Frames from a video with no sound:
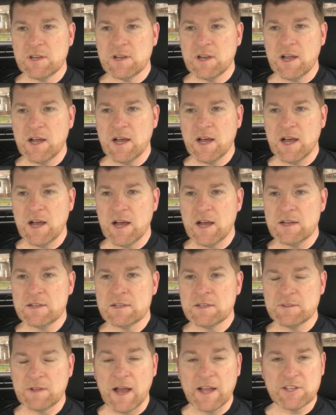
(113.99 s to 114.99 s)

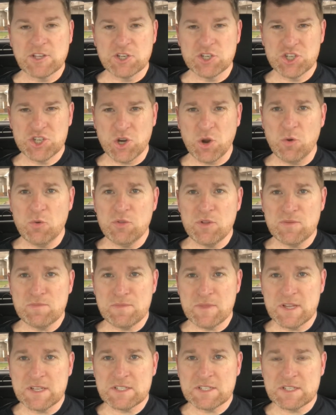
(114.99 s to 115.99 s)
I could show them
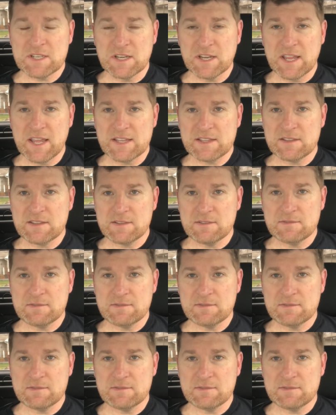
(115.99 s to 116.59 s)
this and give